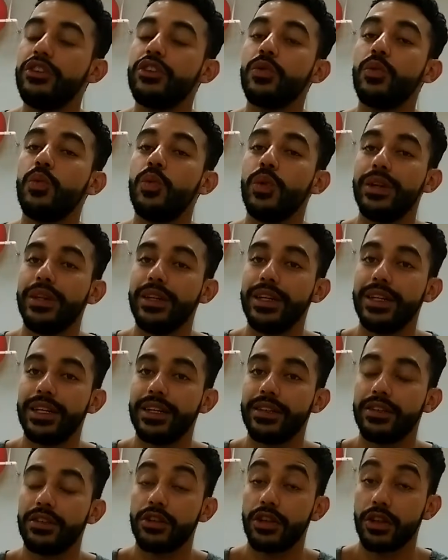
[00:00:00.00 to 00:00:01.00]

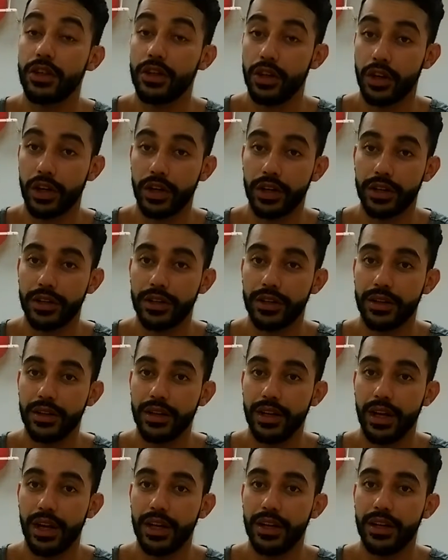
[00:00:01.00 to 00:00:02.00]
willingness to learn?
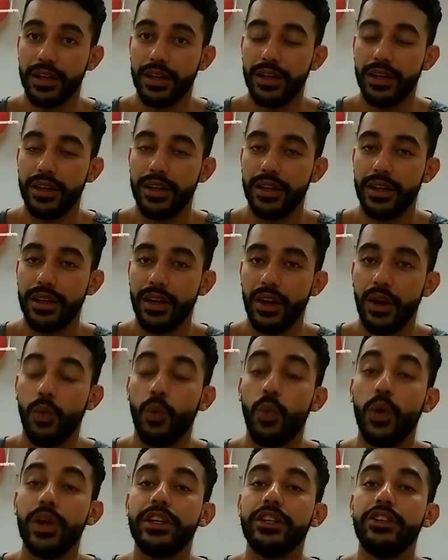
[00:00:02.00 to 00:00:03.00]

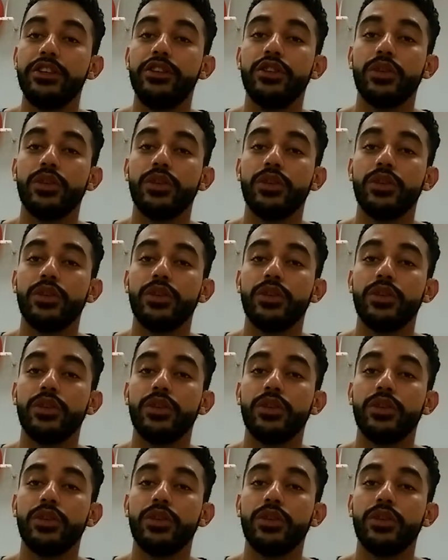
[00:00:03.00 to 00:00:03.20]
What is your